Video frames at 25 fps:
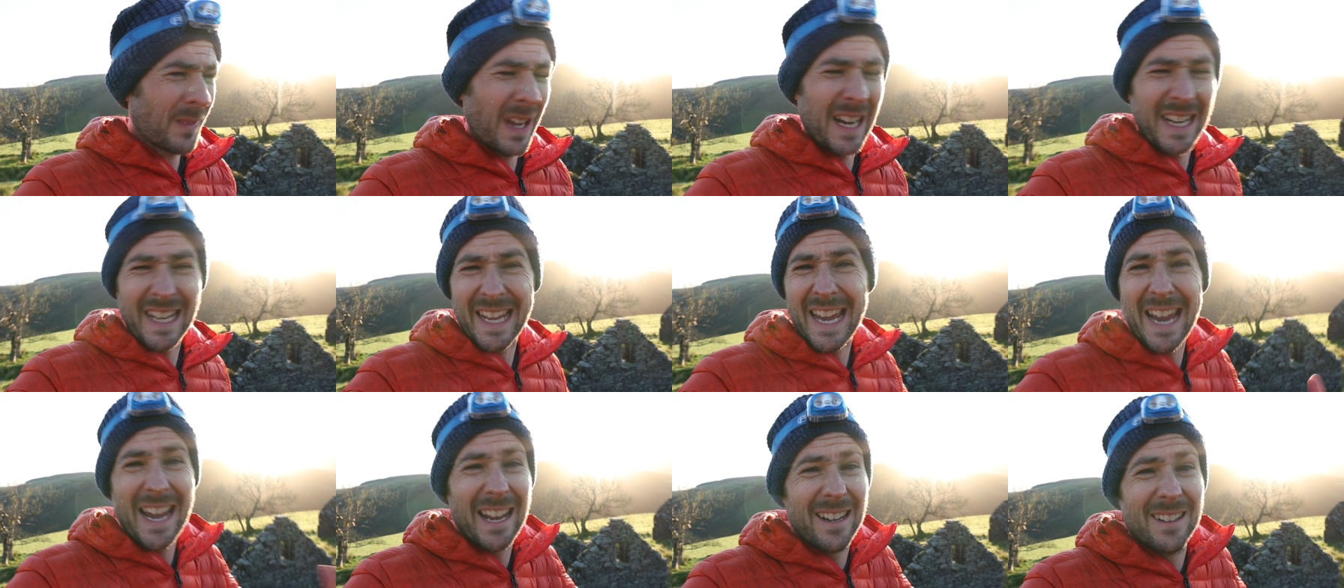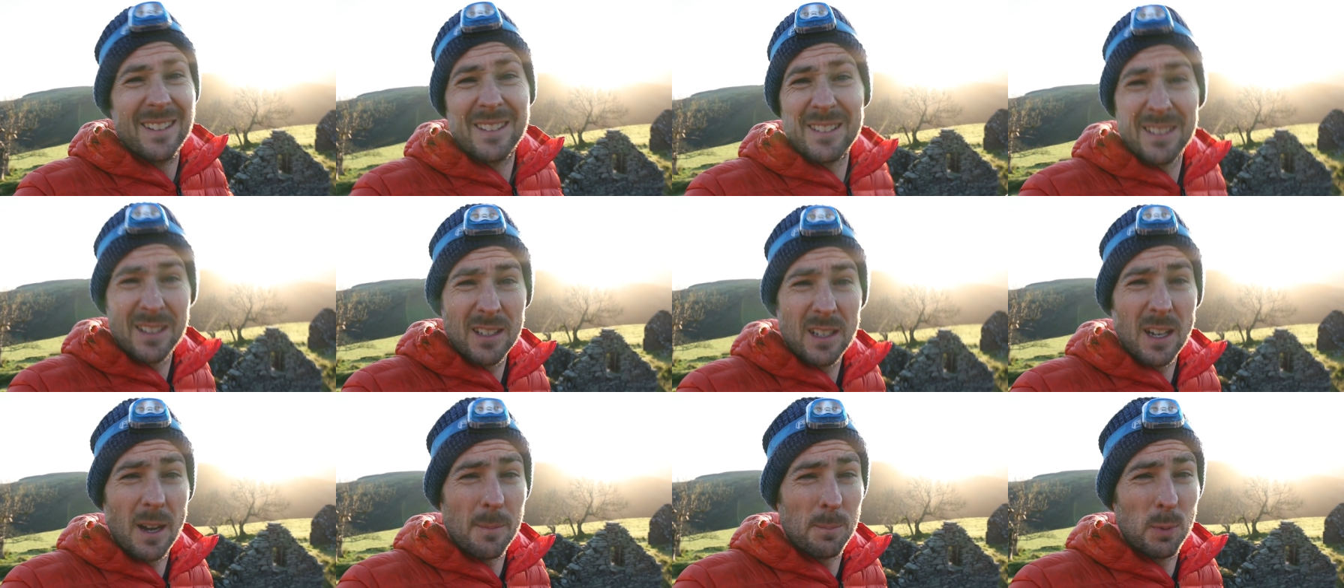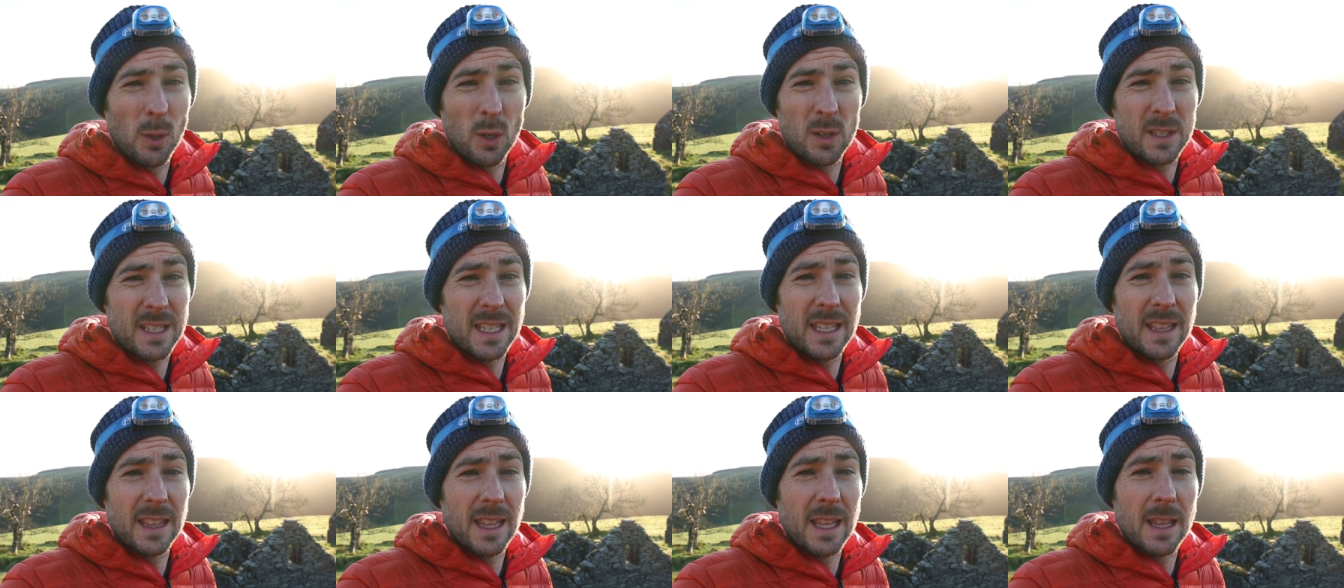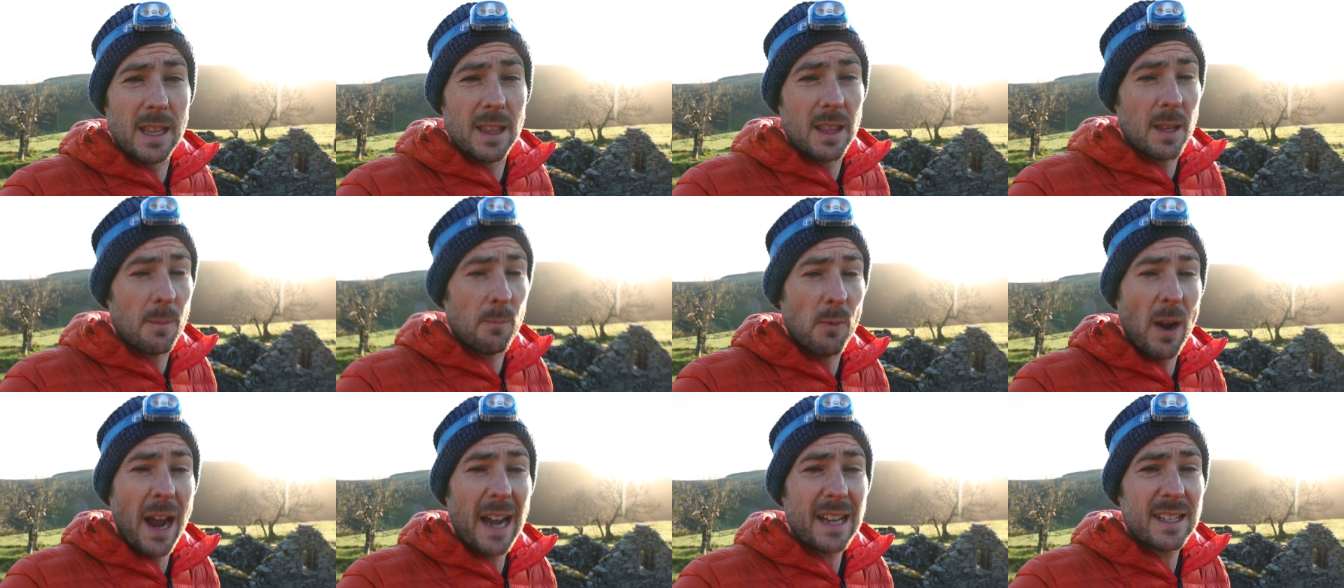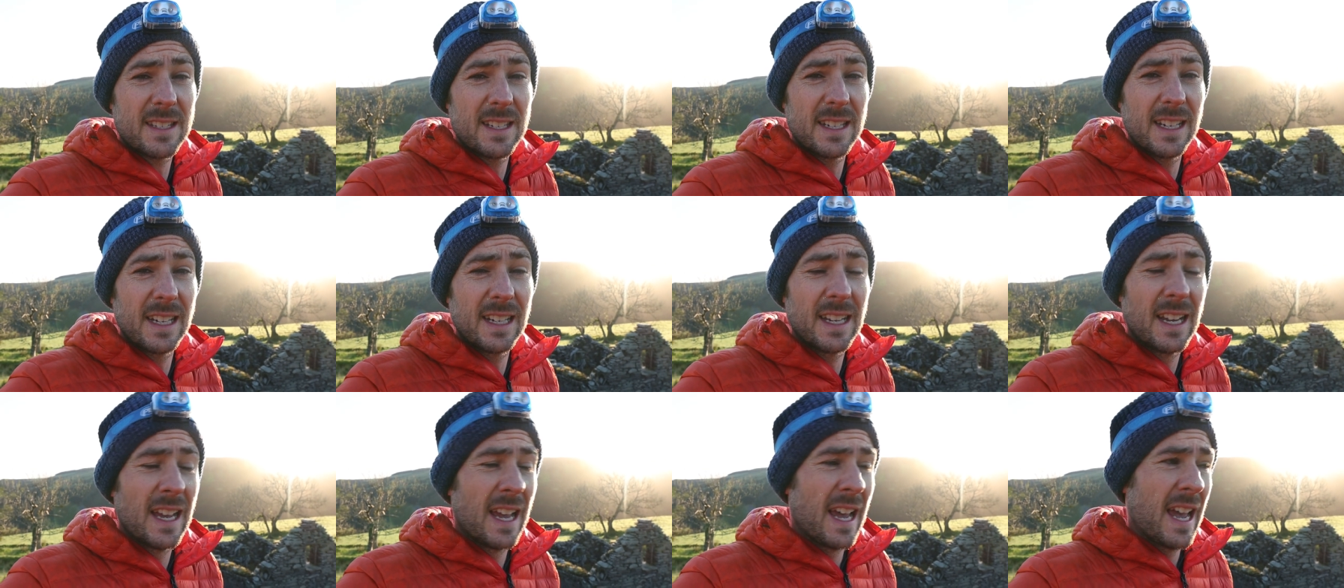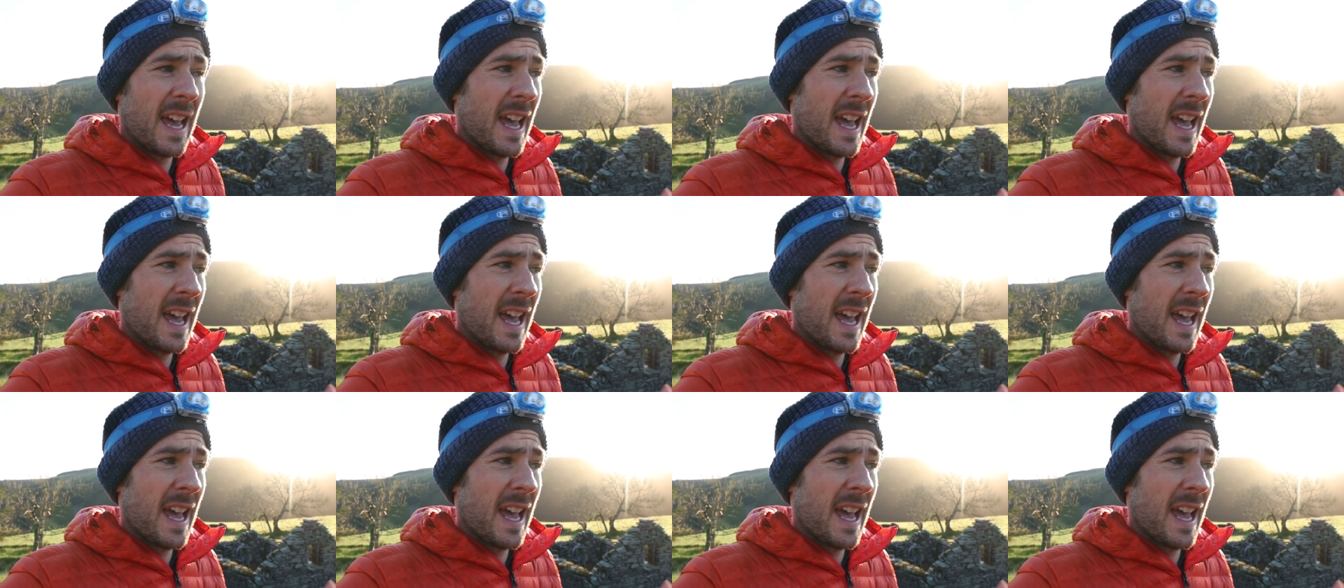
and again I plugged in the, the bracketing